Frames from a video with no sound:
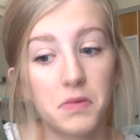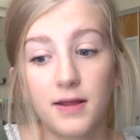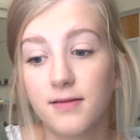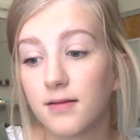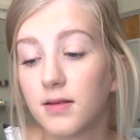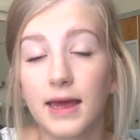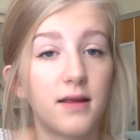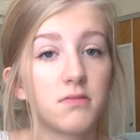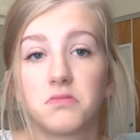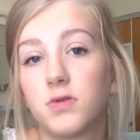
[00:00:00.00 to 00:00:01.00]
it's
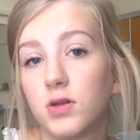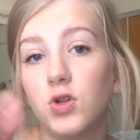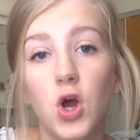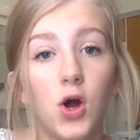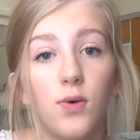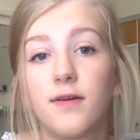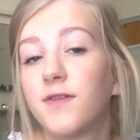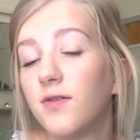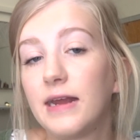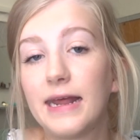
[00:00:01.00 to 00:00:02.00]
like know
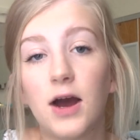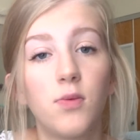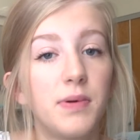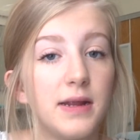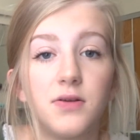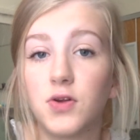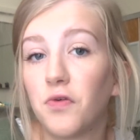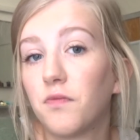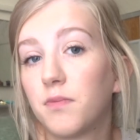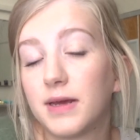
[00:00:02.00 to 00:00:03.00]
if you need help and
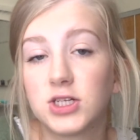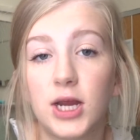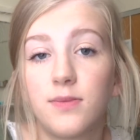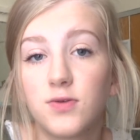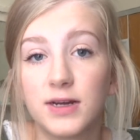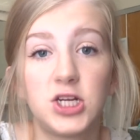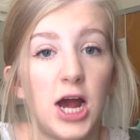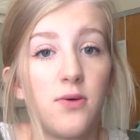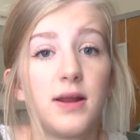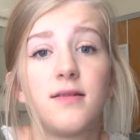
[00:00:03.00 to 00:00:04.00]
don't be ashamed to reach
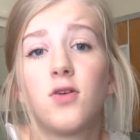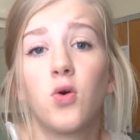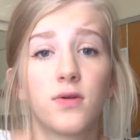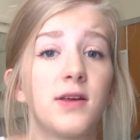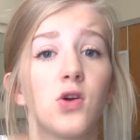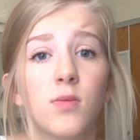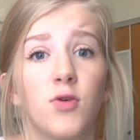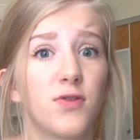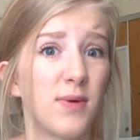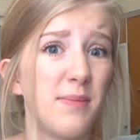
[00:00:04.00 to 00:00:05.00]
out. It is totally
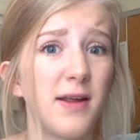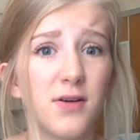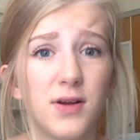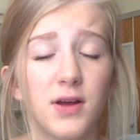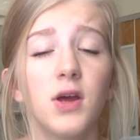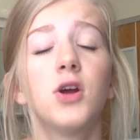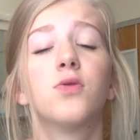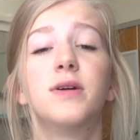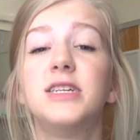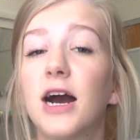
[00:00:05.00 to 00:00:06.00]
normal. It's way better to
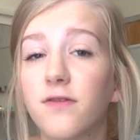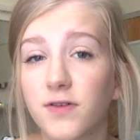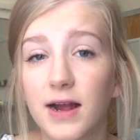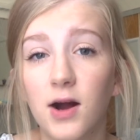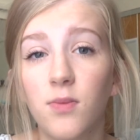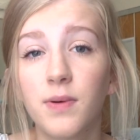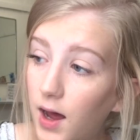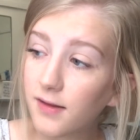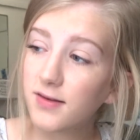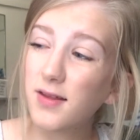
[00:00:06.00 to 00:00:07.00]
reach out for help.
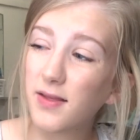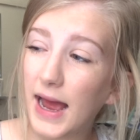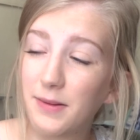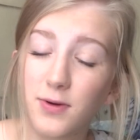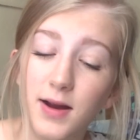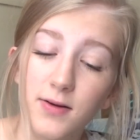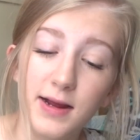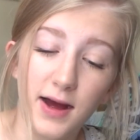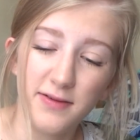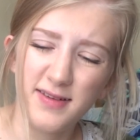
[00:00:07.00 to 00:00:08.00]
Also, the
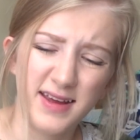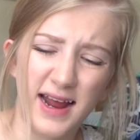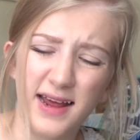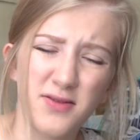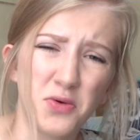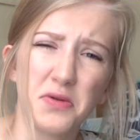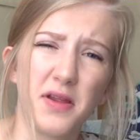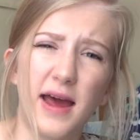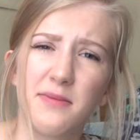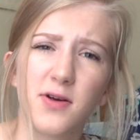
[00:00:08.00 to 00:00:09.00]
library, obviously in high school, the
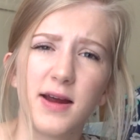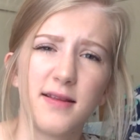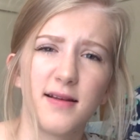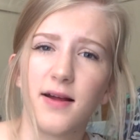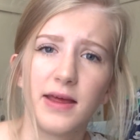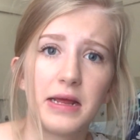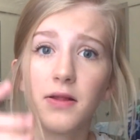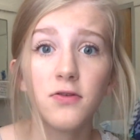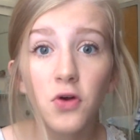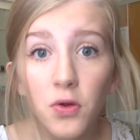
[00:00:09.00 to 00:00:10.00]
library, it's not like,
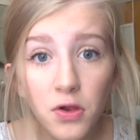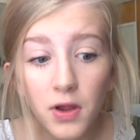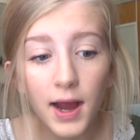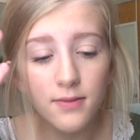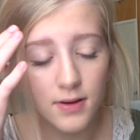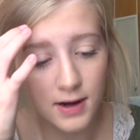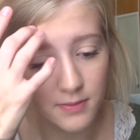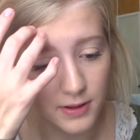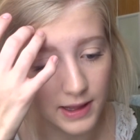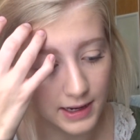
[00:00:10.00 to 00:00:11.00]
let's go to the library,
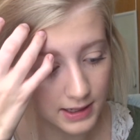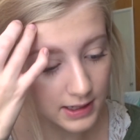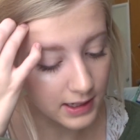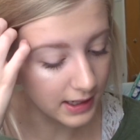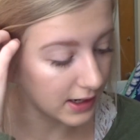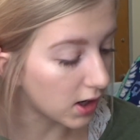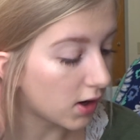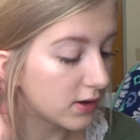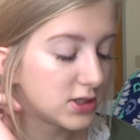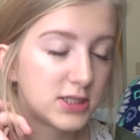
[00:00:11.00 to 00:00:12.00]
but like in
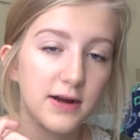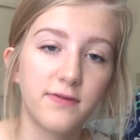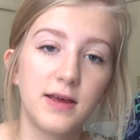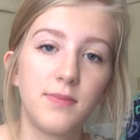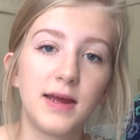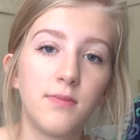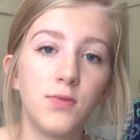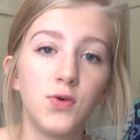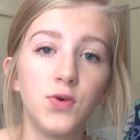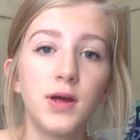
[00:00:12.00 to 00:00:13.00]
college, it's definitely a big
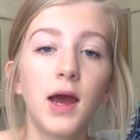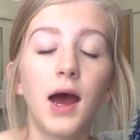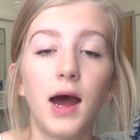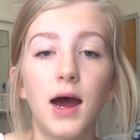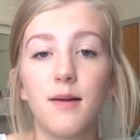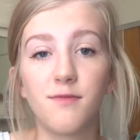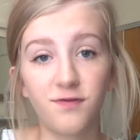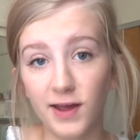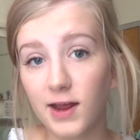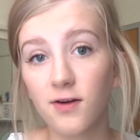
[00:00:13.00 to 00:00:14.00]
mood.
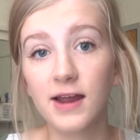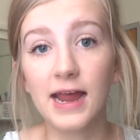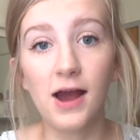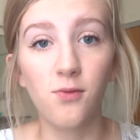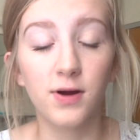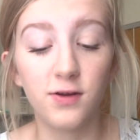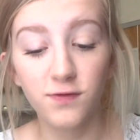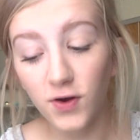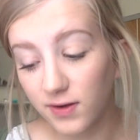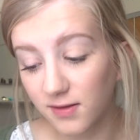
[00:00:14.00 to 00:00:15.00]
Figuring out where you
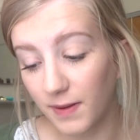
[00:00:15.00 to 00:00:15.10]
focus